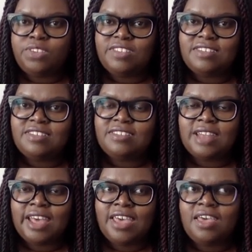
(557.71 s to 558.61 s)
visas
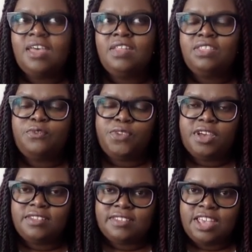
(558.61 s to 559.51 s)
like the
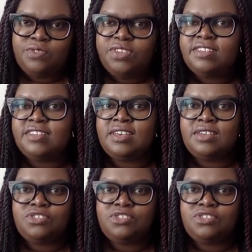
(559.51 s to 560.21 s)
fiancé visa,